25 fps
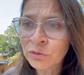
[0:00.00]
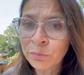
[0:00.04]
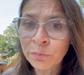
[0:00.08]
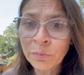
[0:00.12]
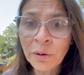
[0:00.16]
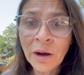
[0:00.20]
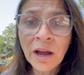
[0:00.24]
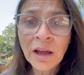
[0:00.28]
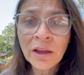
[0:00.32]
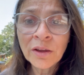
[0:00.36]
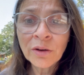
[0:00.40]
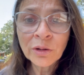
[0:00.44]

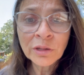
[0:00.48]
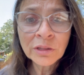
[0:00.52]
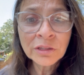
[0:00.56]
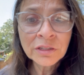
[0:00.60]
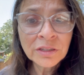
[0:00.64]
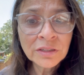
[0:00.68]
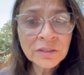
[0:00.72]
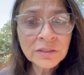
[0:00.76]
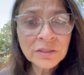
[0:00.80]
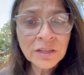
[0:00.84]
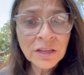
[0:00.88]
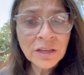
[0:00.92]
buy all
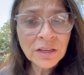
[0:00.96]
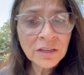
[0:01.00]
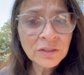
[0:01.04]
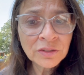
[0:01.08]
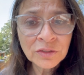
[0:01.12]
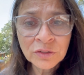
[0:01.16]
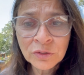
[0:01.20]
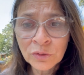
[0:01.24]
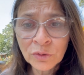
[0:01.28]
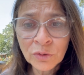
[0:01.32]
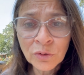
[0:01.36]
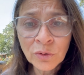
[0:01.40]
these
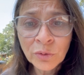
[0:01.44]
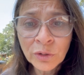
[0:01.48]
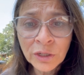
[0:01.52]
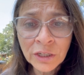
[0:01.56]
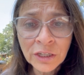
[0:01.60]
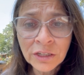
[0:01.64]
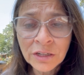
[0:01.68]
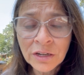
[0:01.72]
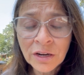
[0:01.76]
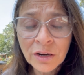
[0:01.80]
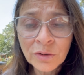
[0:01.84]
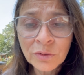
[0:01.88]
things, to go
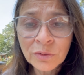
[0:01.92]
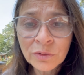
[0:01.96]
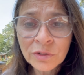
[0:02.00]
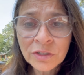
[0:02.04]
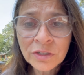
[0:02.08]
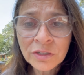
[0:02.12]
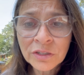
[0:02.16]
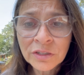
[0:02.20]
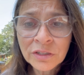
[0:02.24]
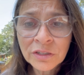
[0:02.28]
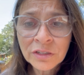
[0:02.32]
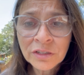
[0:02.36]
eat
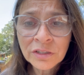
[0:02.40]
out.